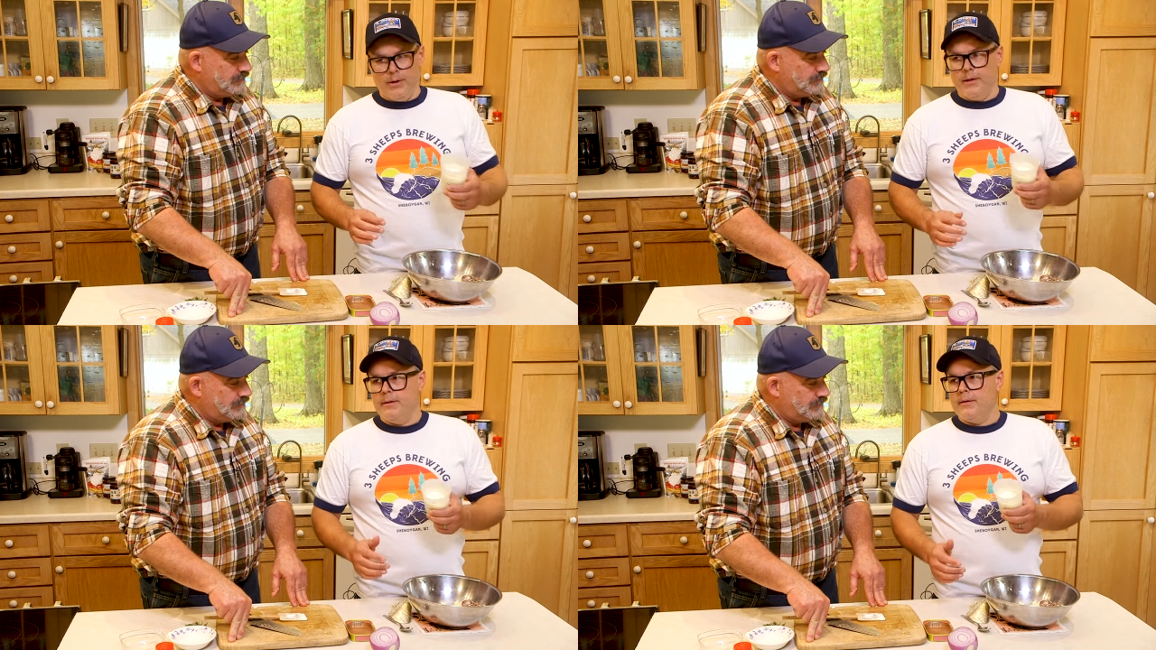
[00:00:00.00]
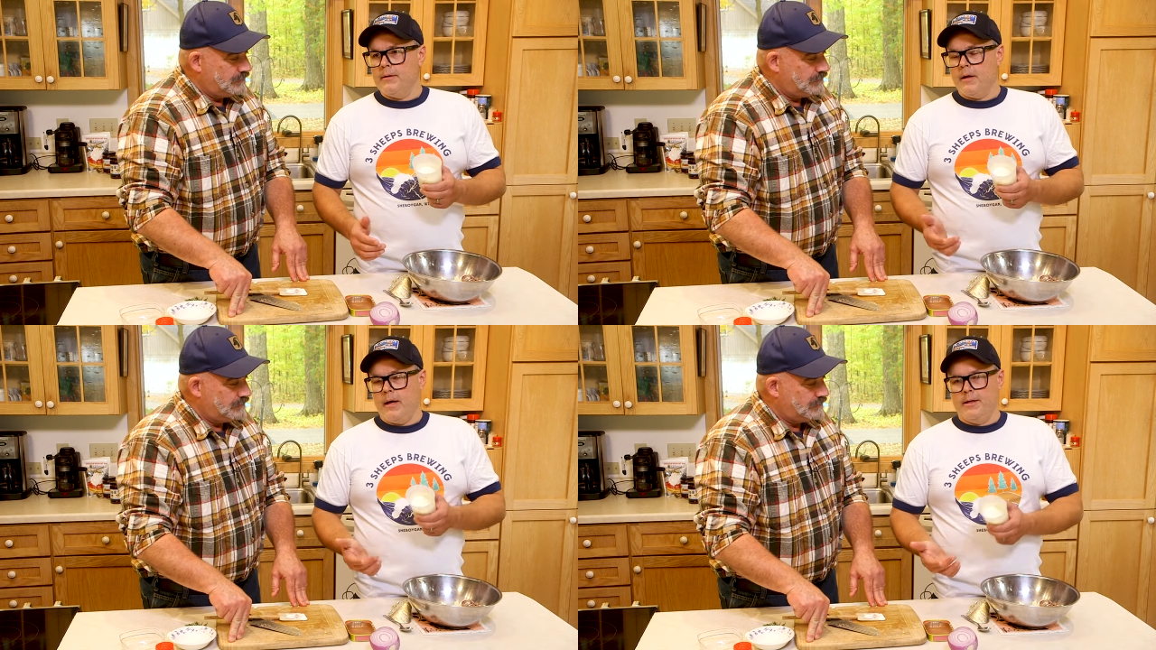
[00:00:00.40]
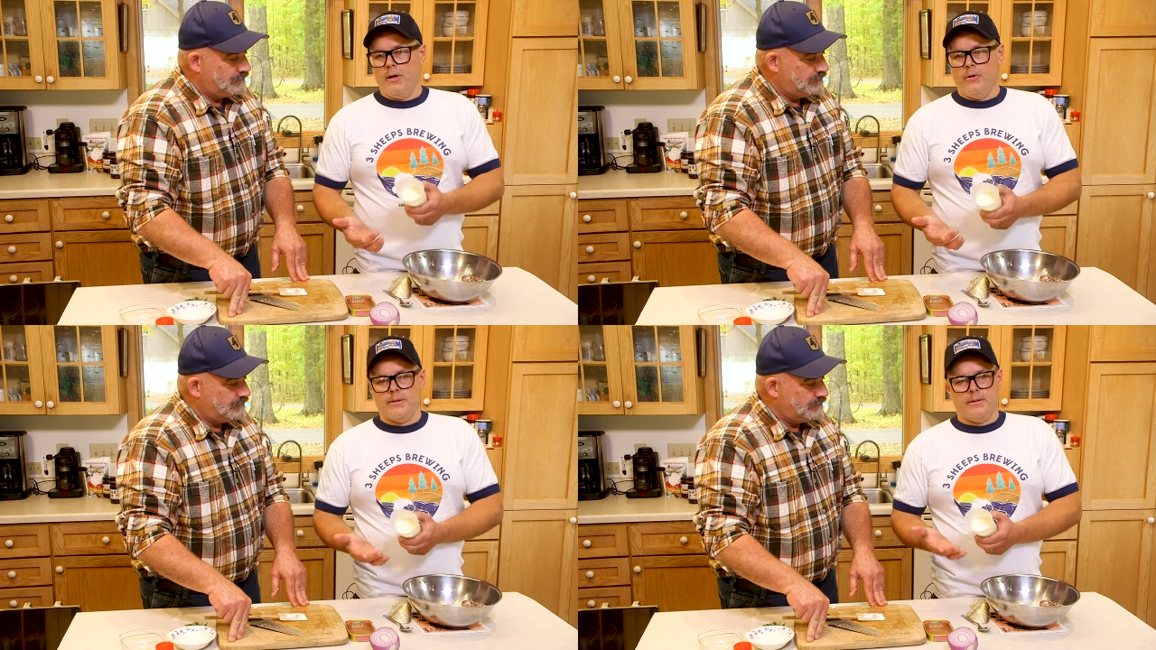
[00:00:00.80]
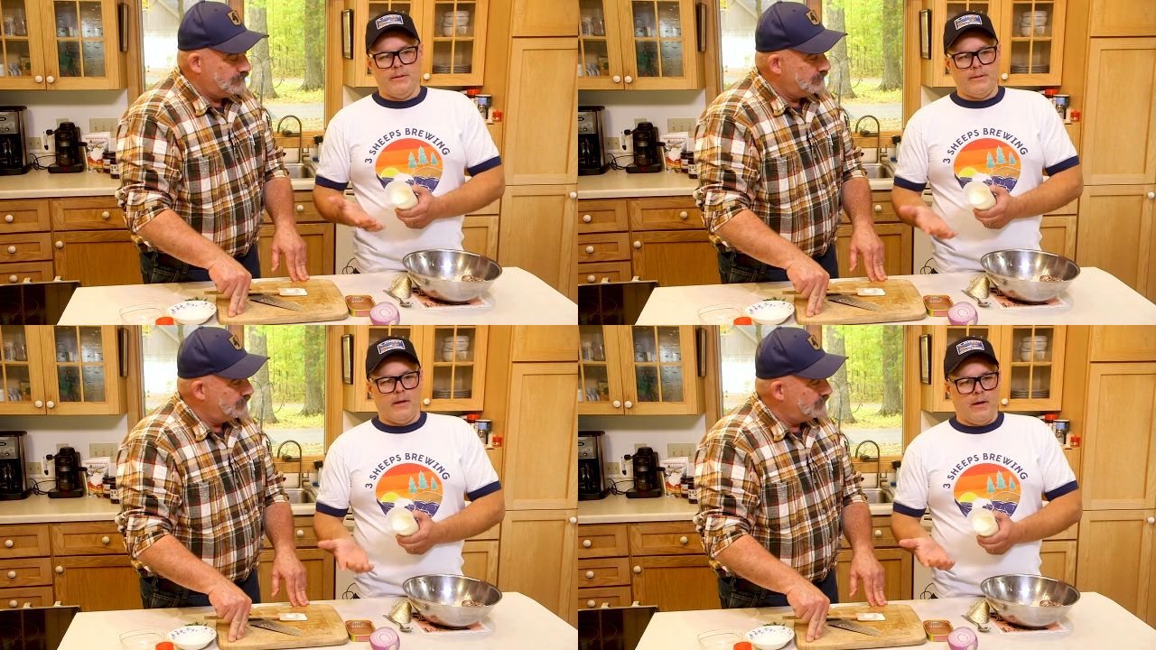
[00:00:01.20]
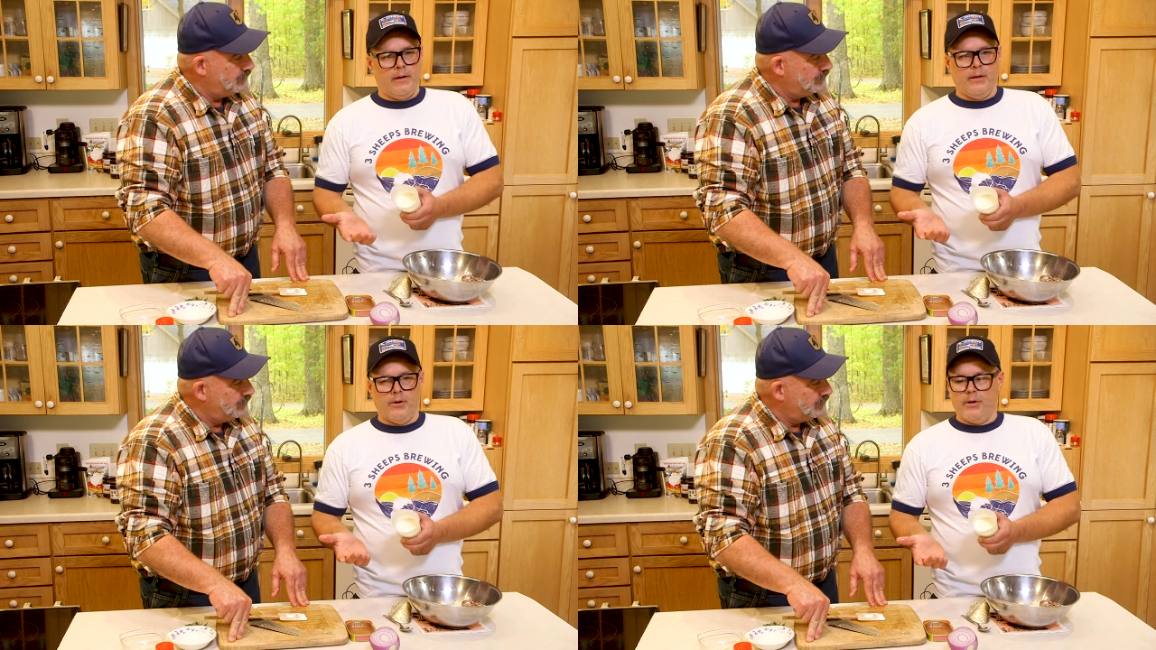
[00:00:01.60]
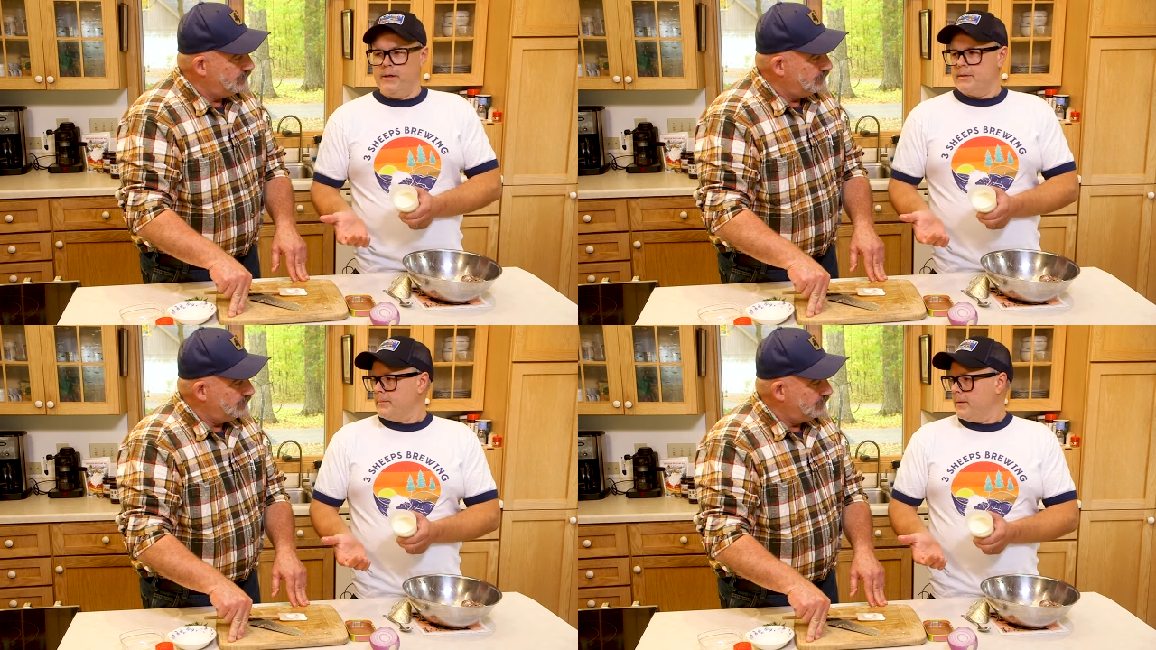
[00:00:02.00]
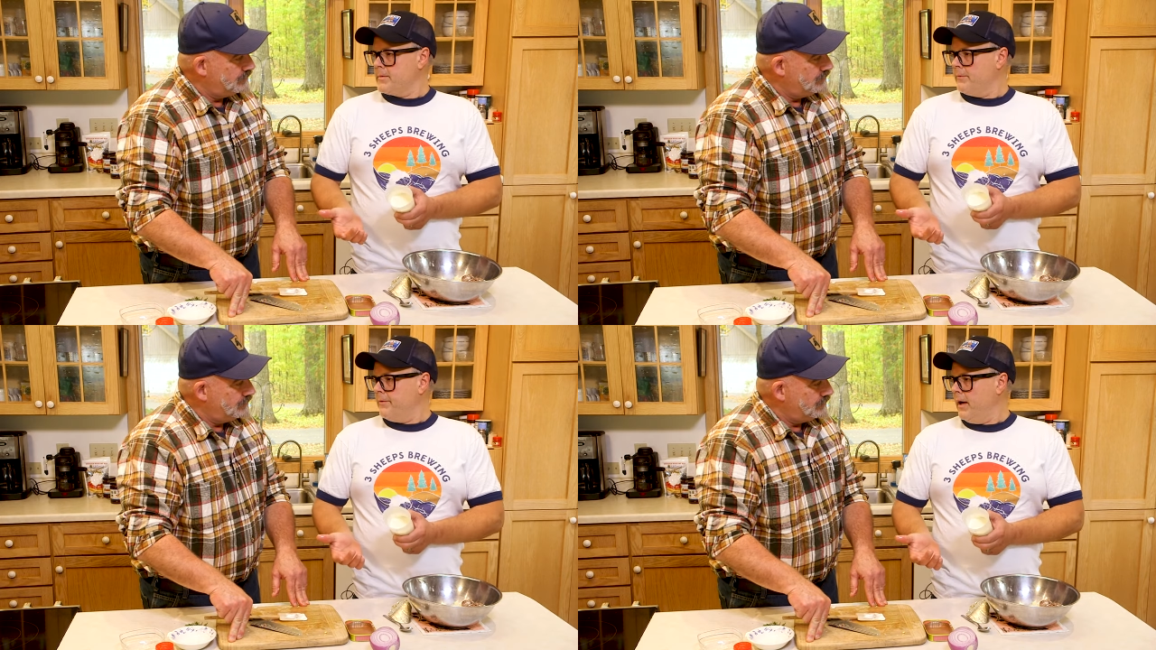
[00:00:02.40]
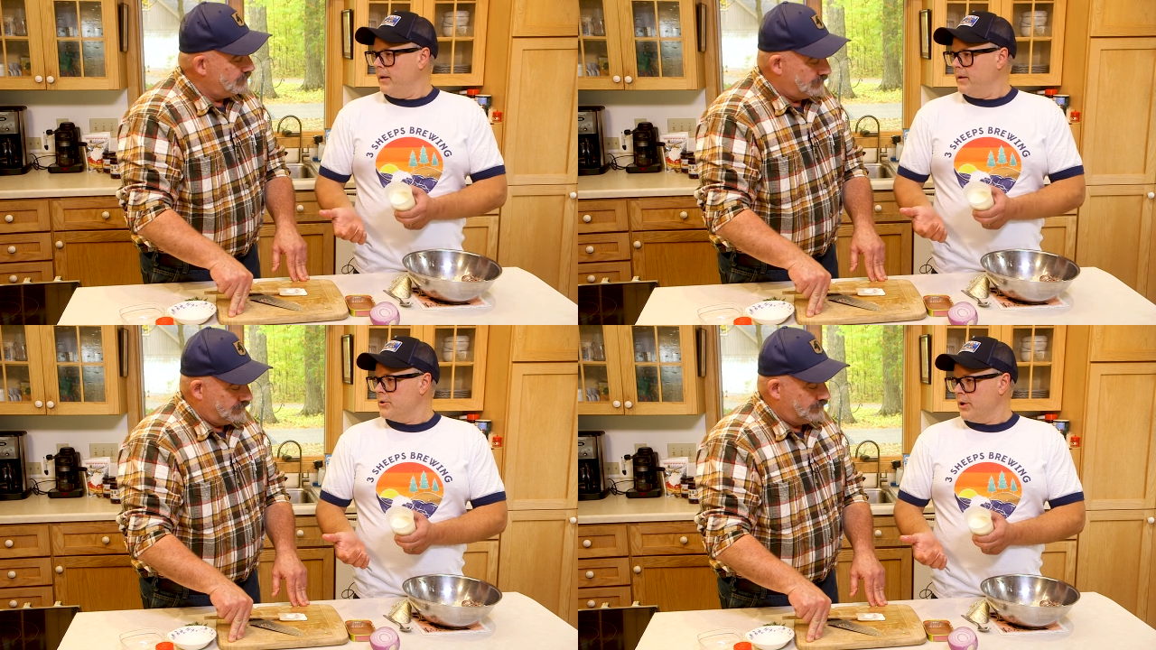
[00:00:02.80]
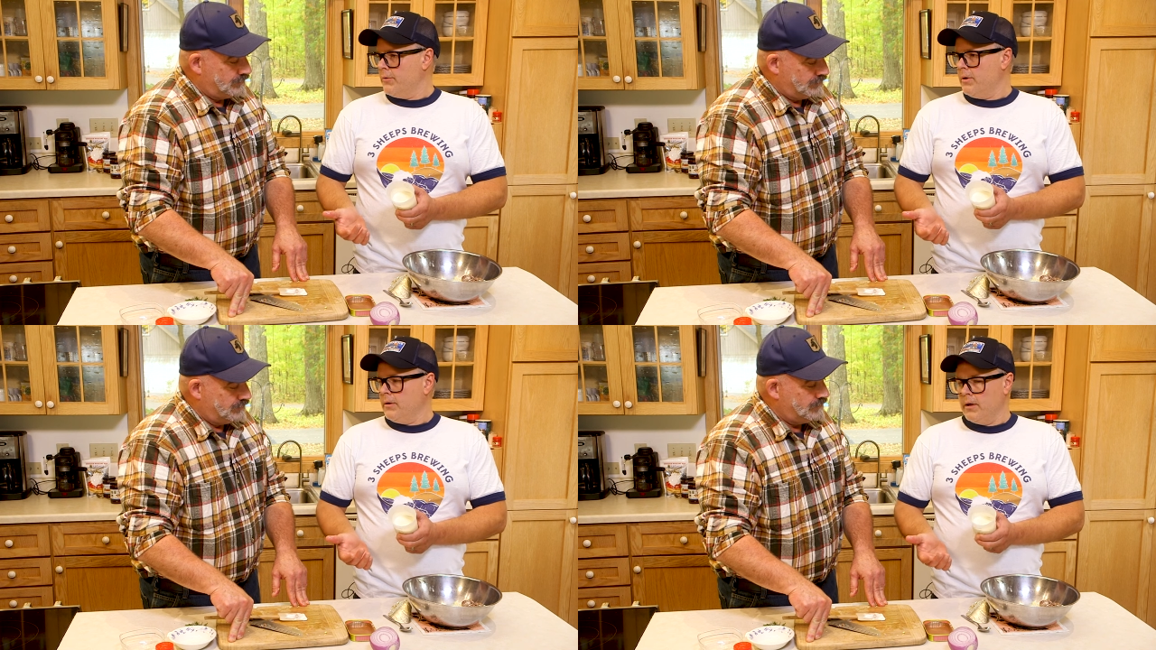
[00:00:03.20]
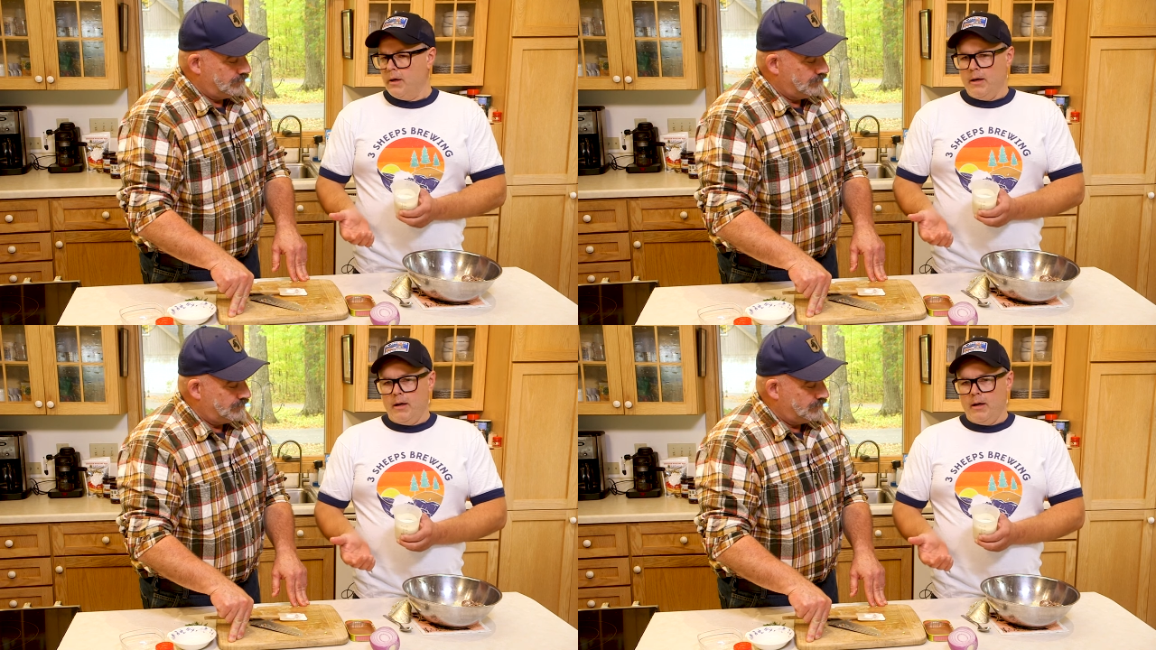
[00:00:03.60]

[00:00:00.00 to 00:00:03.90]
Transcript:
Speaker 1: but I know it's it's a hard ingredient sometimes to find in mm -hmm. general.